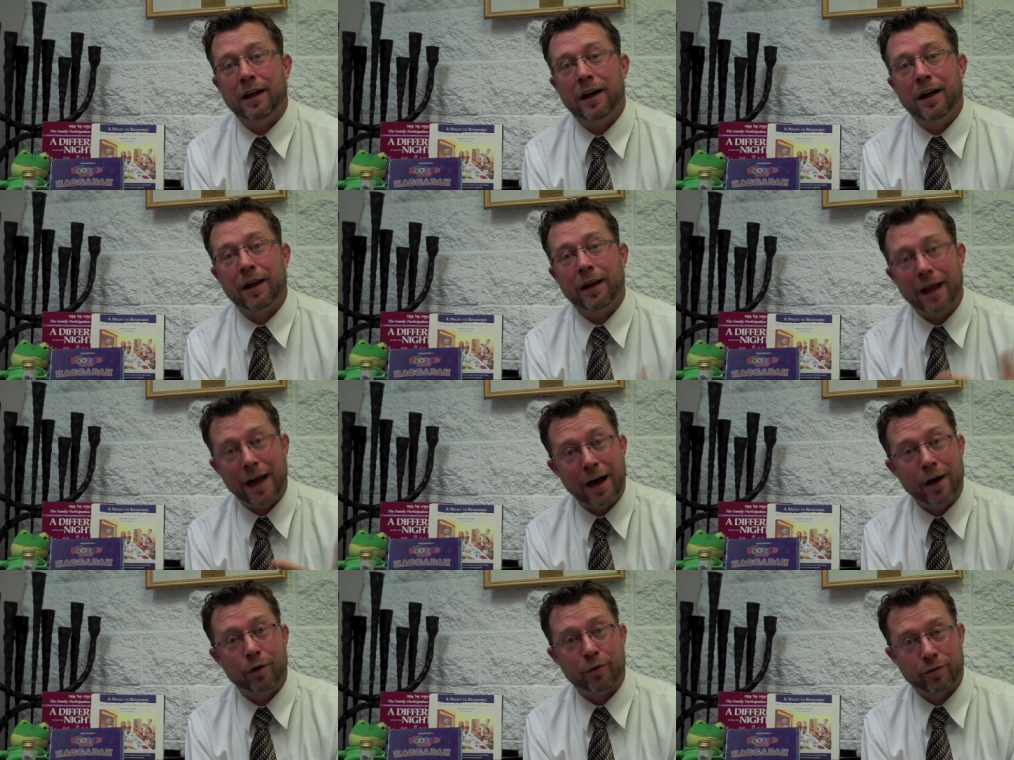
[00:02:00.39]

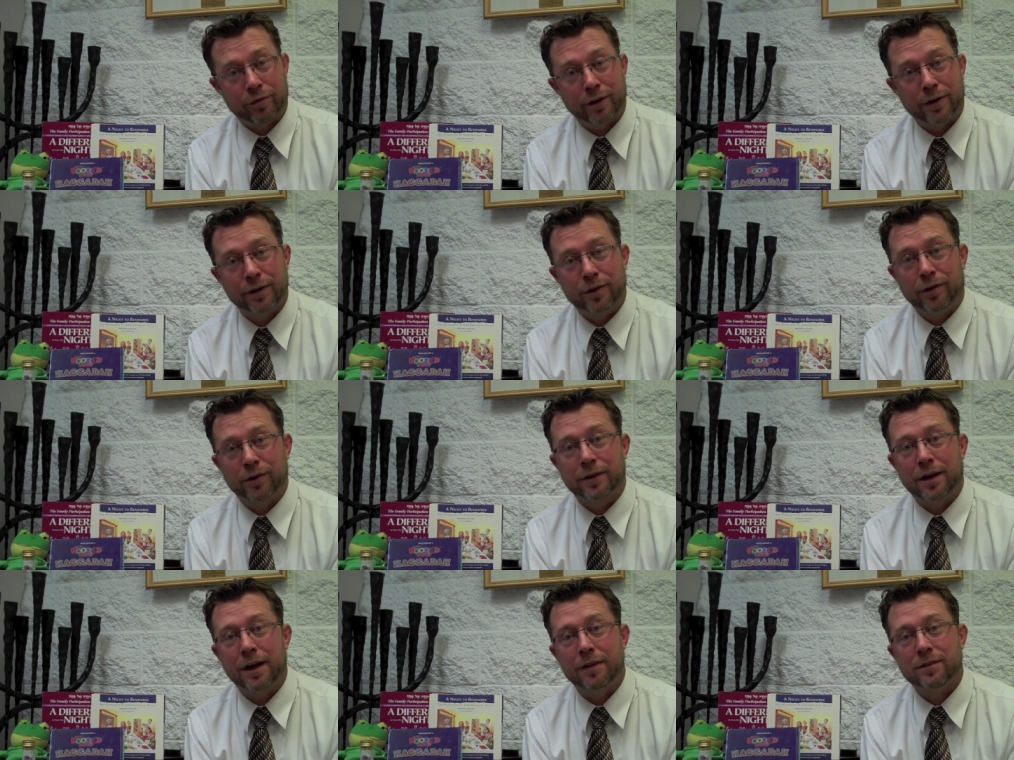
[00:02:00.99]
allow for
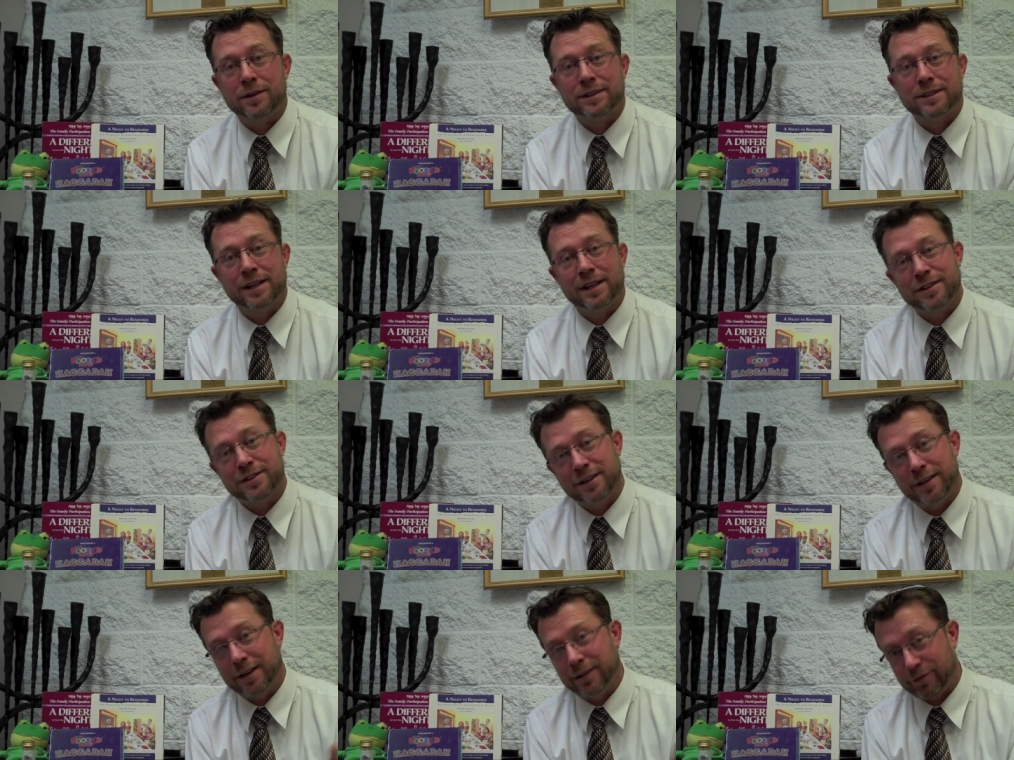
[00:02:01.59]
adult
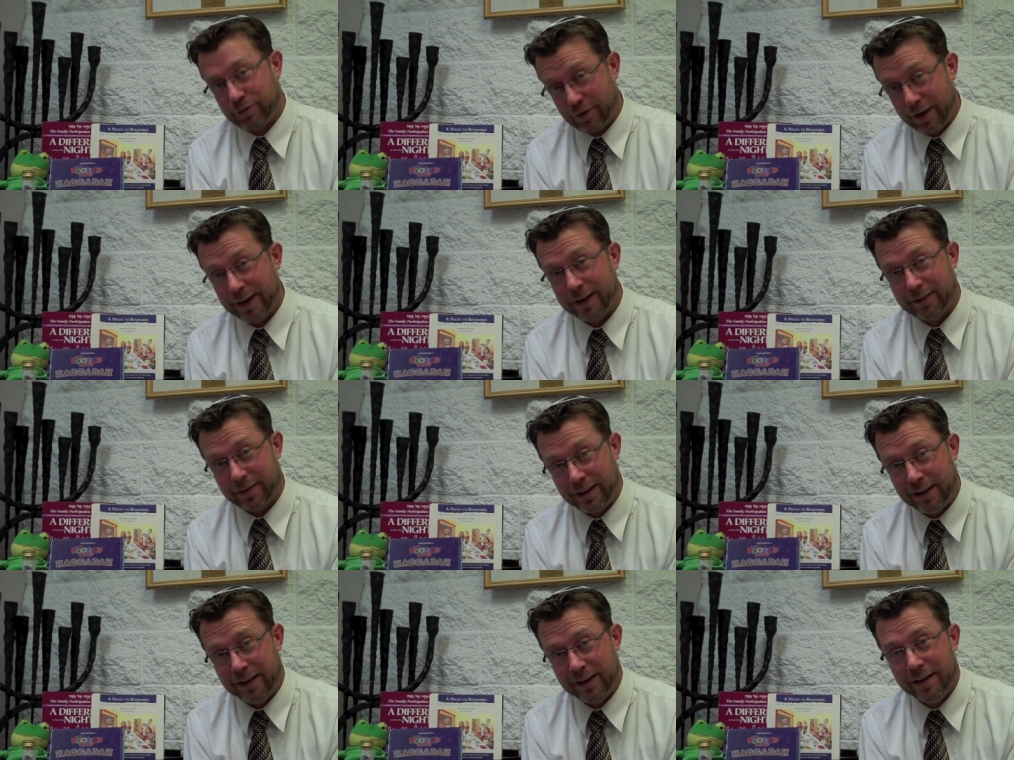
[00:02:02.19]
conversation, and
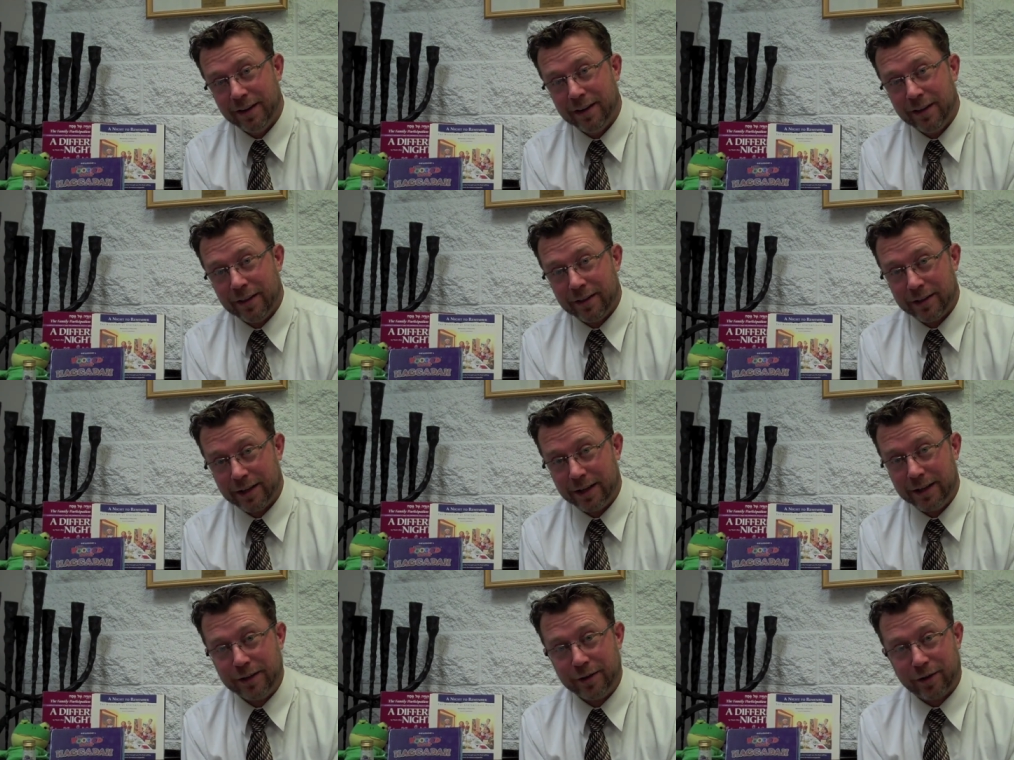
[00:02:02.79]
frankly,
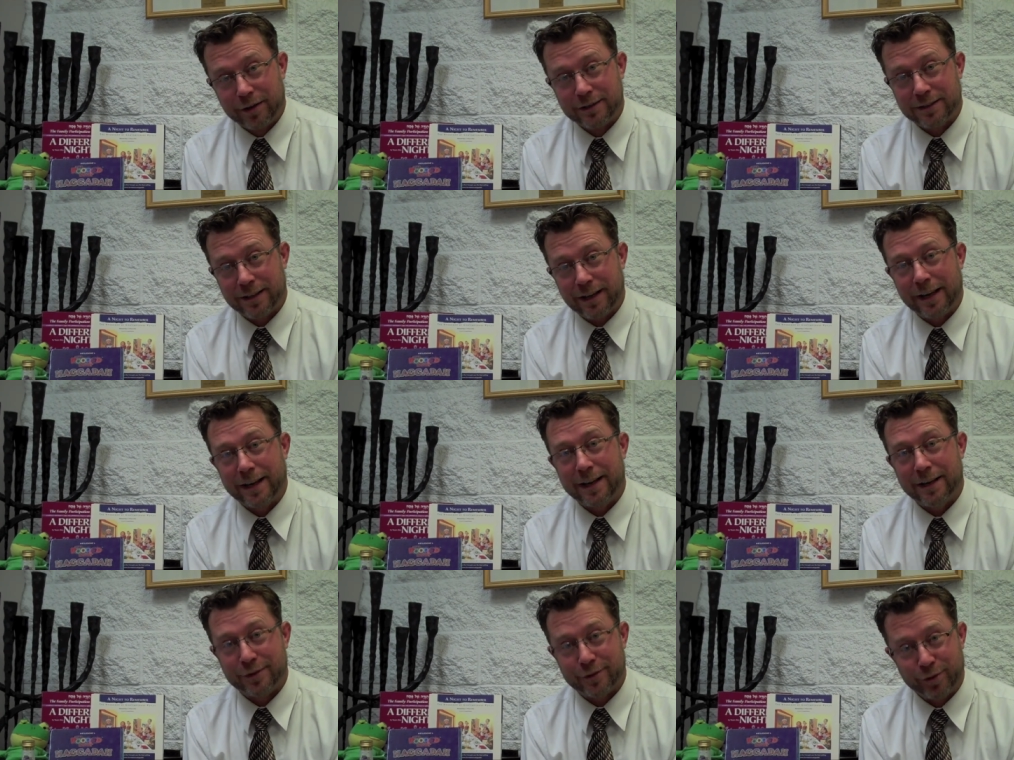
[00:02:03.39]
the adults
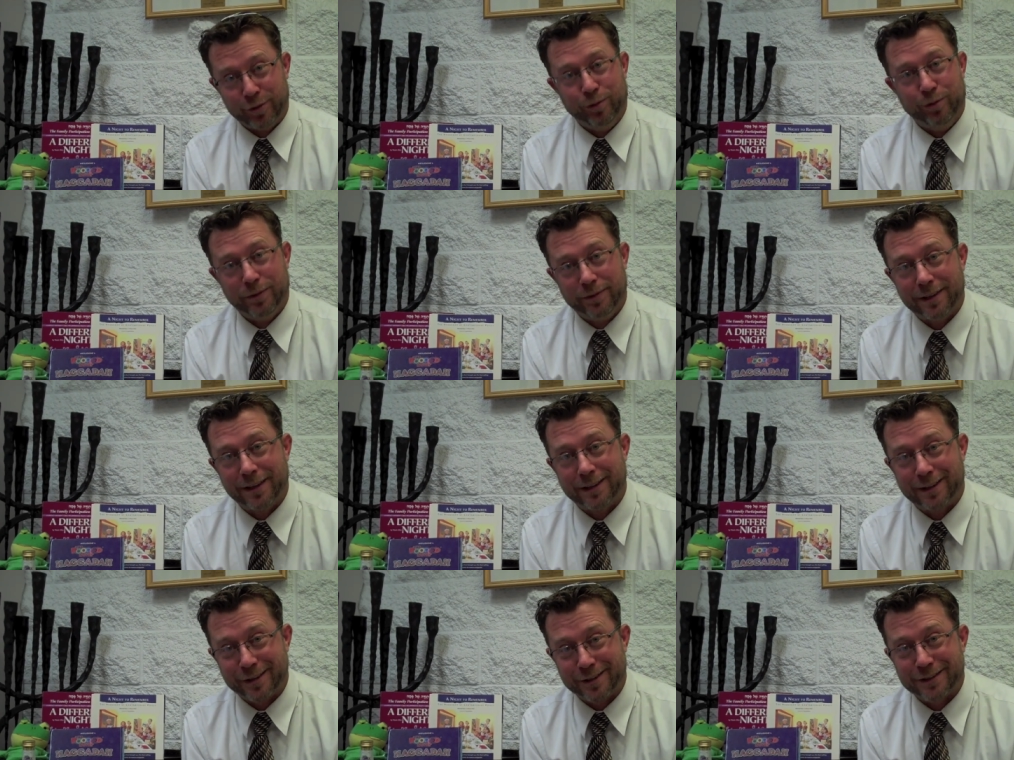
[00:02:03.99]
like it too,
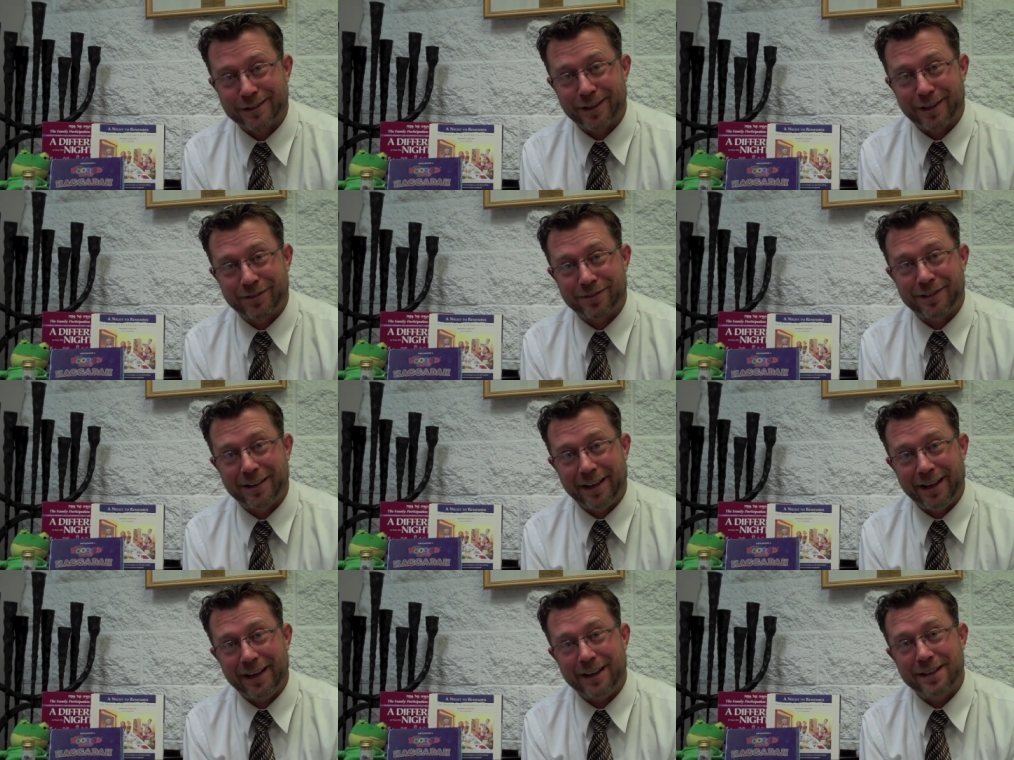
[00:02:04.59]
that there's stuff
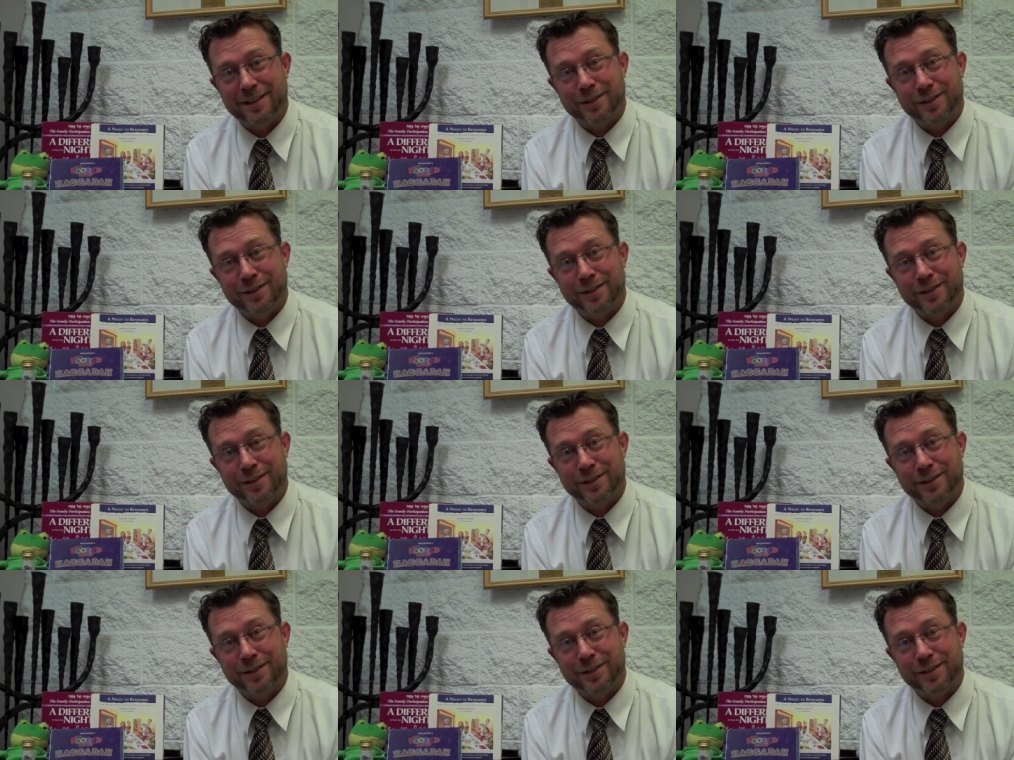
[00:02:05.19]
to eat.